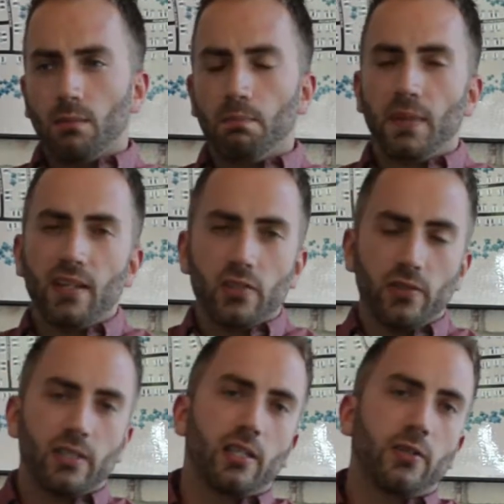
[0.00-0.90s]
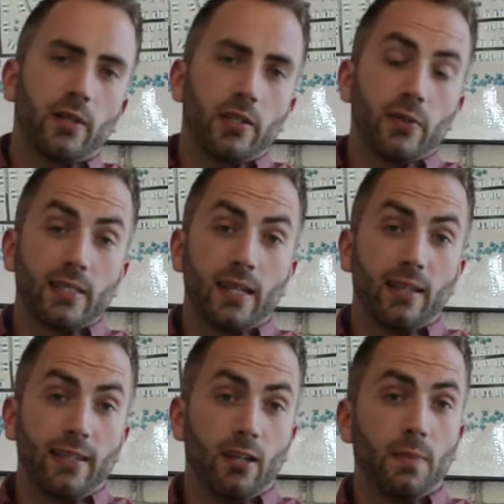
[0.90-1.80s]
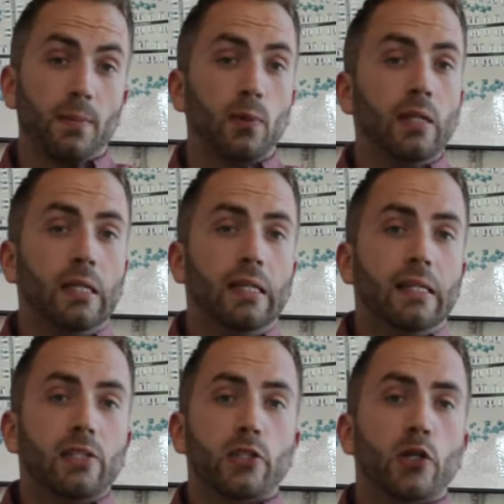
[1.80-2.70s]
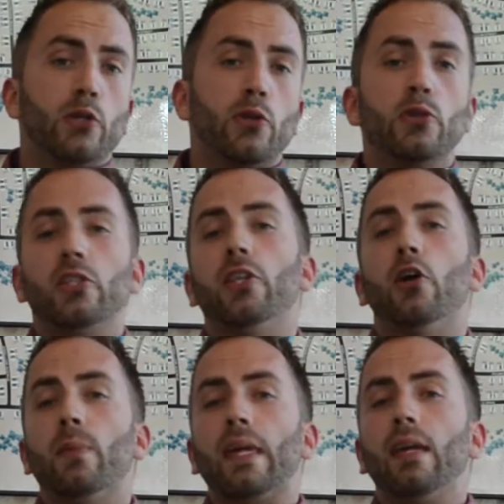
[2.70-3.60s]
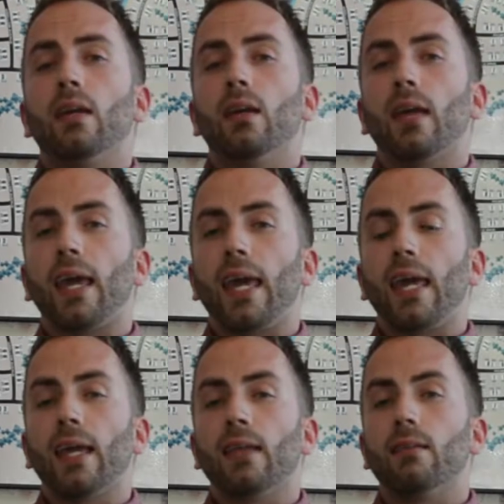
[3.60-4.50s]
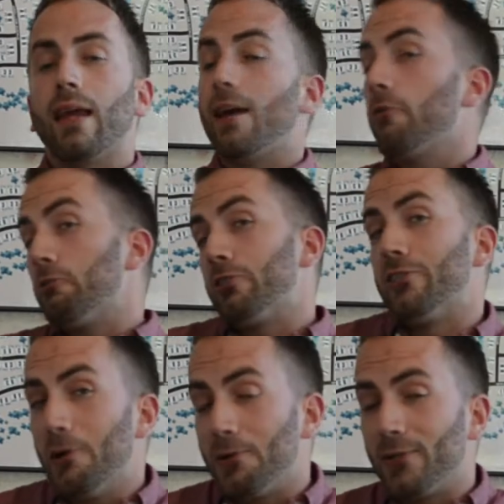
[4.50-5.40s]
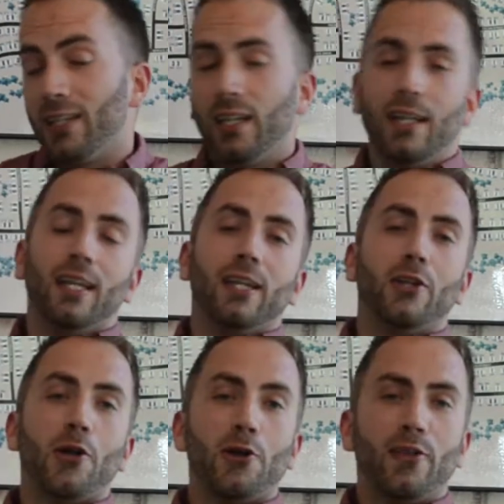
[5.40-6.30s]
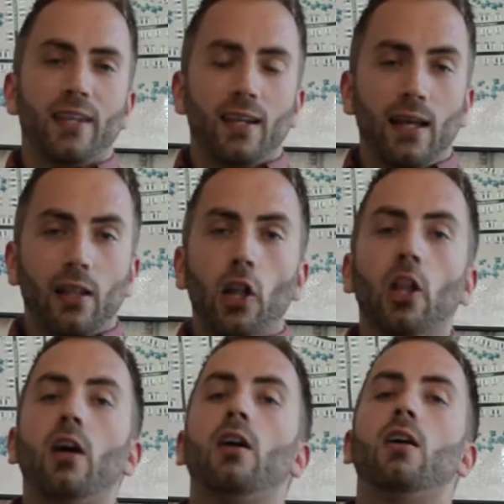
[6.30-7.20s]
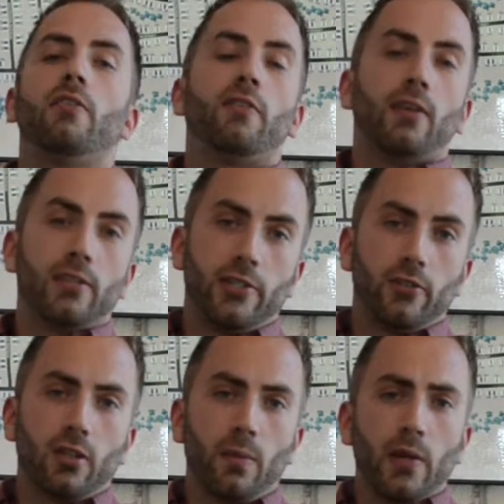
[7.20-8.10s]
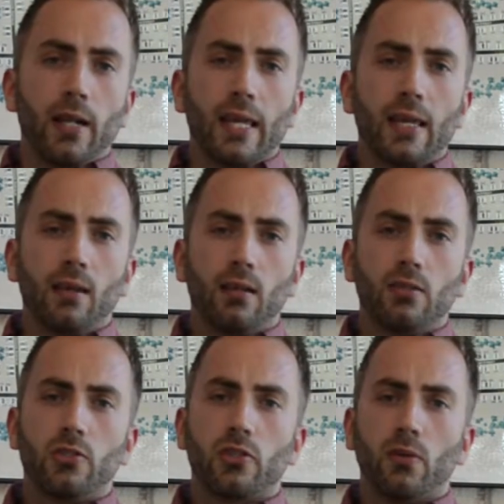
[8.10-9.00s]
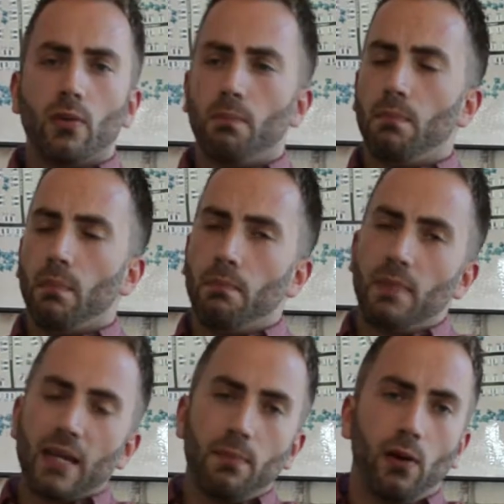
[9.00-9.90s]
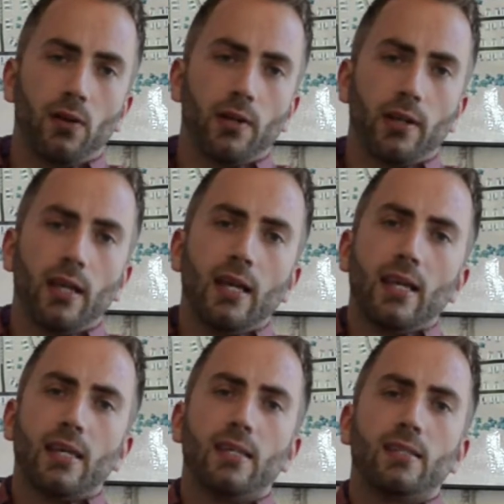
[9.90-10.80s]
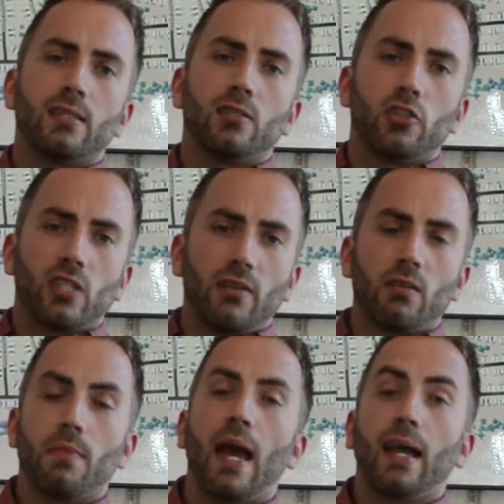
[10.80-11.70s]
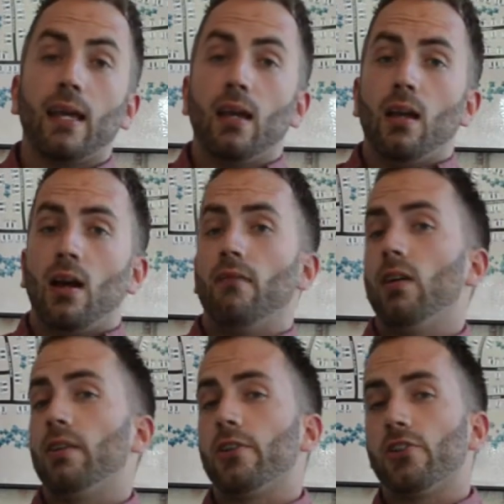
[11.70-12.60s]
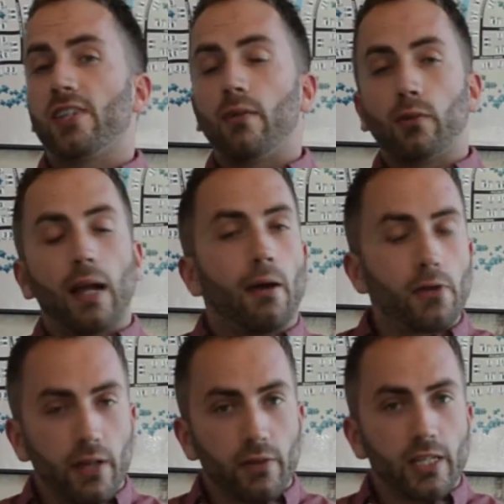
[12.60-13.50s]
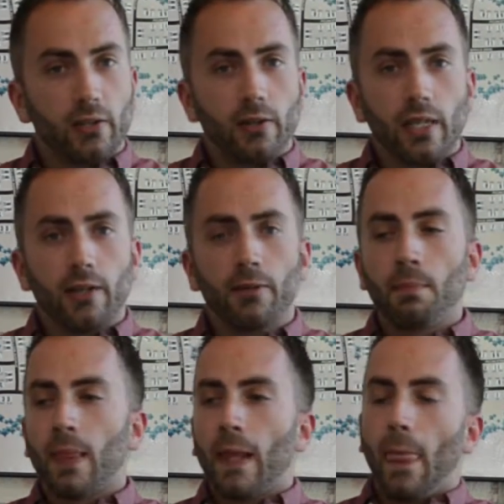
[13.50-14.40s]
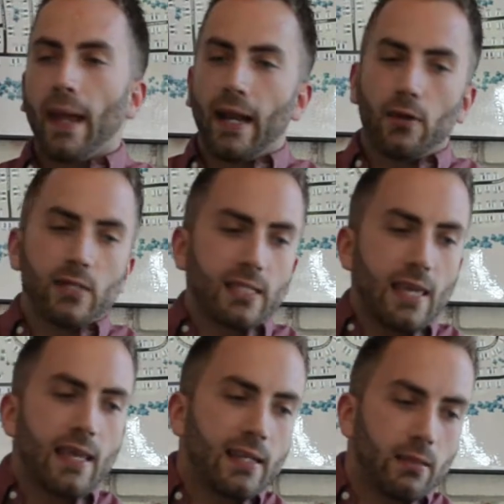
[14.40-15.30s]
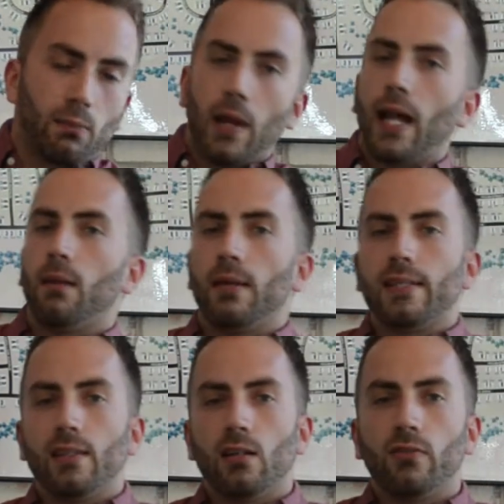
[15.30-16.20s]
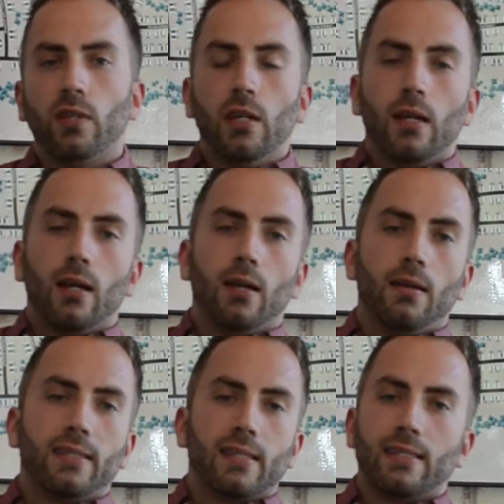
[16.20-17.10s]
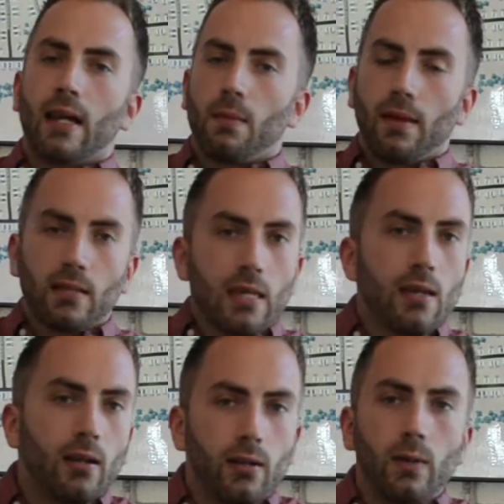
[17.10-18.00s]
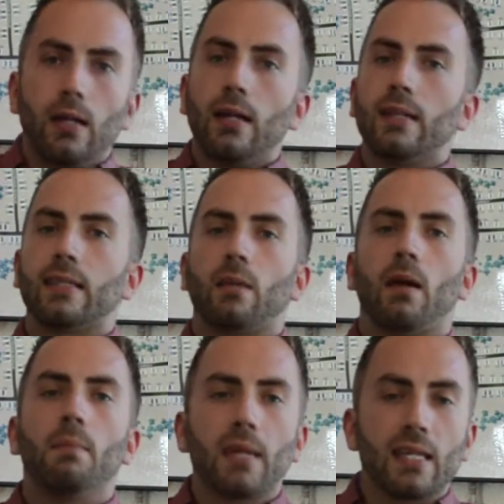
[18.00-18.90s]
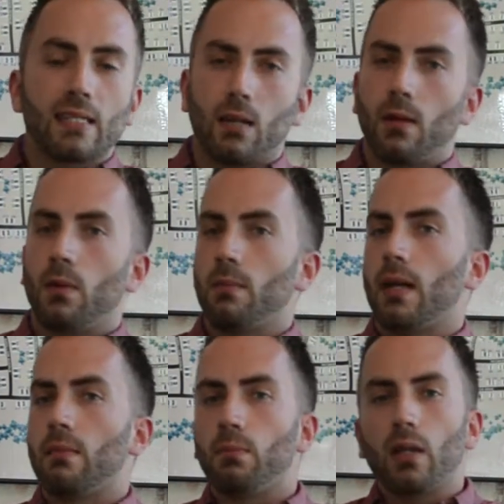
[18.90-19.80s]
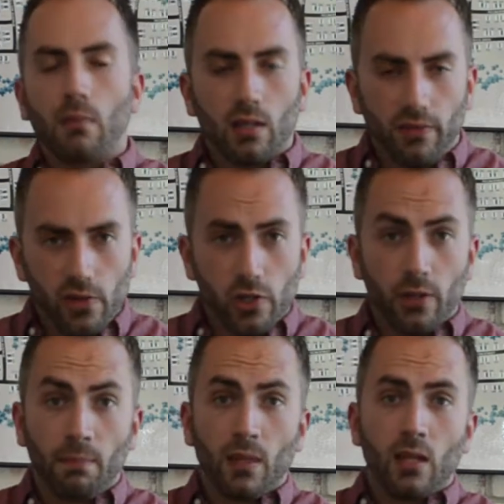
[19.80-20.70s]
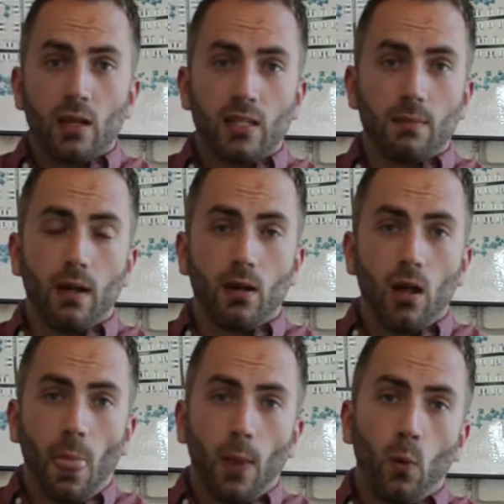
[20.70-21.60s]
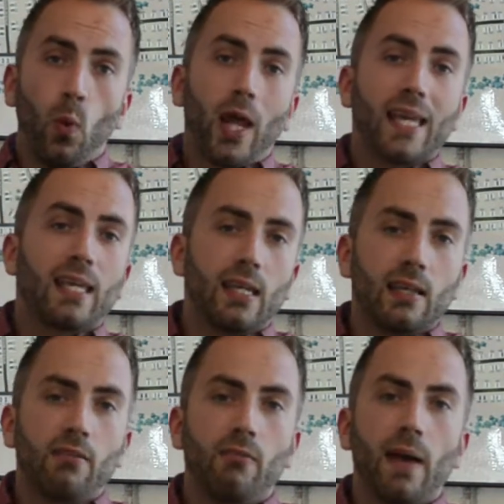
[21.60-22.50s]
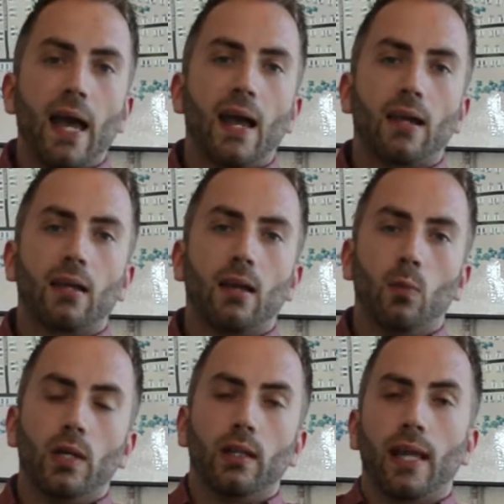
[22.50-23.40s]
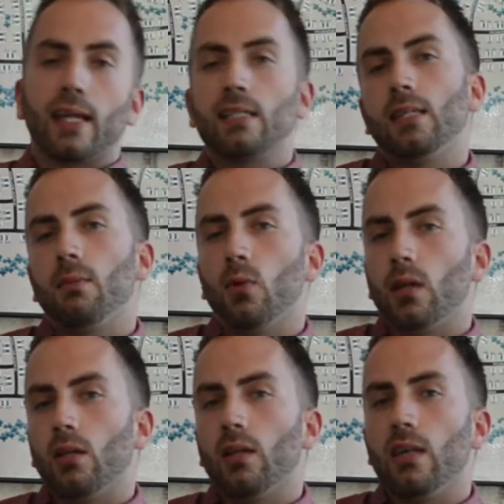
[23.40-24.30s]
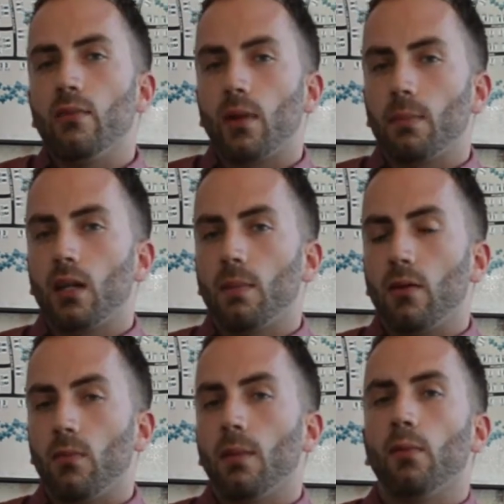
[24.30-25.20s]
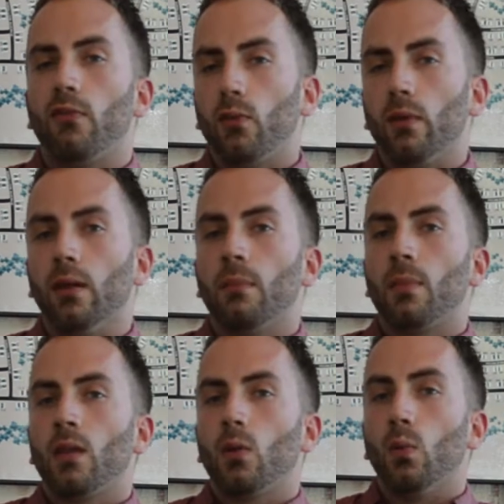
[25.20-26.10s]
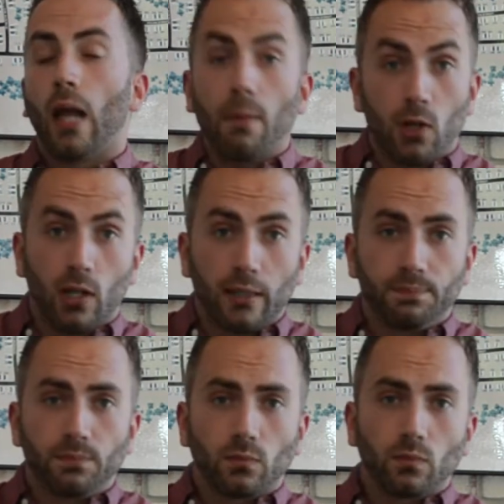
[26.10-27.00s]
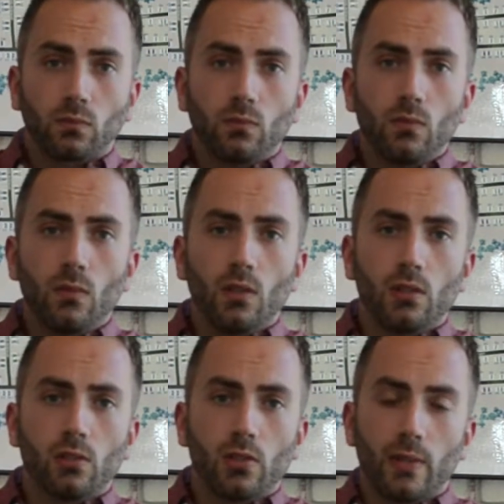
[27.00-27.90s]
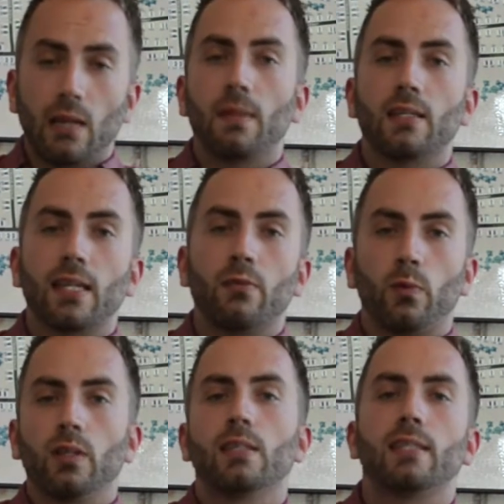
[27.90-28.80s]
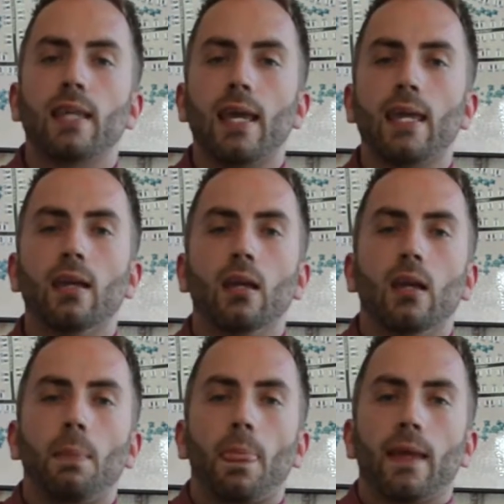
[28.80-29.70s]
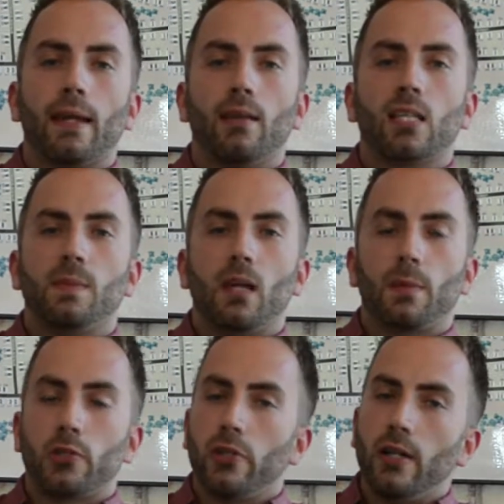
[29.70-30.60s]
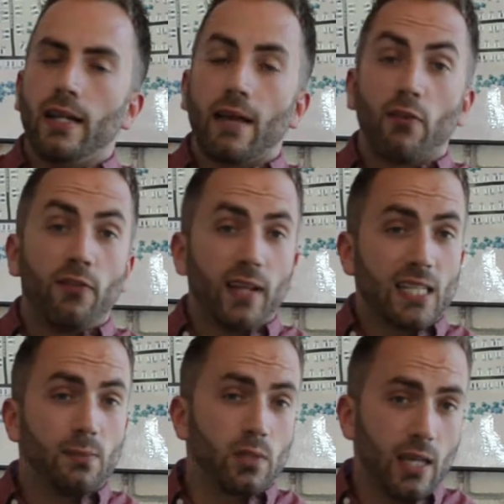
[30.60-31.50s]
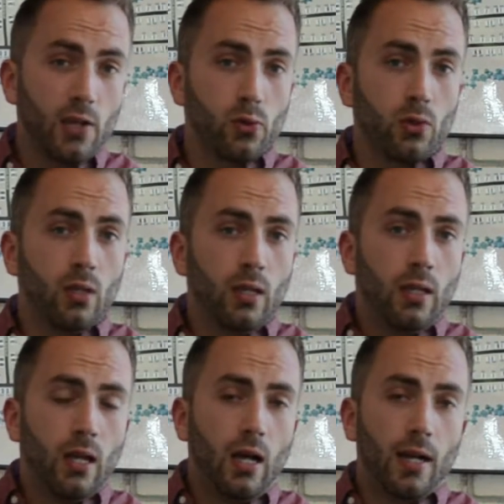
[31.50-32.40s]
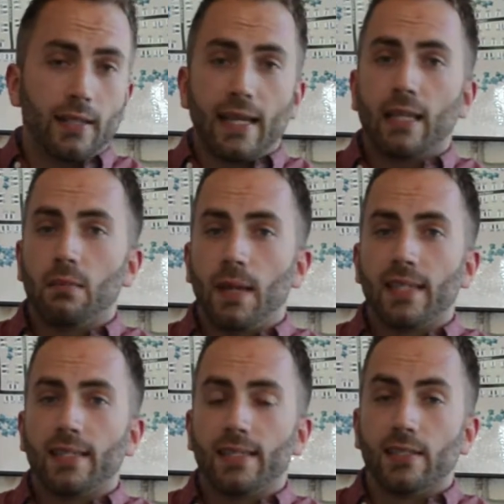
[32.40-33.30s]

Biggest reason I do what I do is that I like to help people. So, those that know me, and now those that don't, know that I love to volunteer in the community. So a big part is just giving back. I volunteer several hours every single year, and I don't say that to brag on myself. Uh, it's, it's not about the ego. It's not about me. It's not about what it might bring me in the future. It's about what I can give back and what legacy I'm going to leave and what I'm going to be remembered for when I'm gone. So with that being said, in real estate, it allows me the opportunity to have a flexible schedule on a daily basis.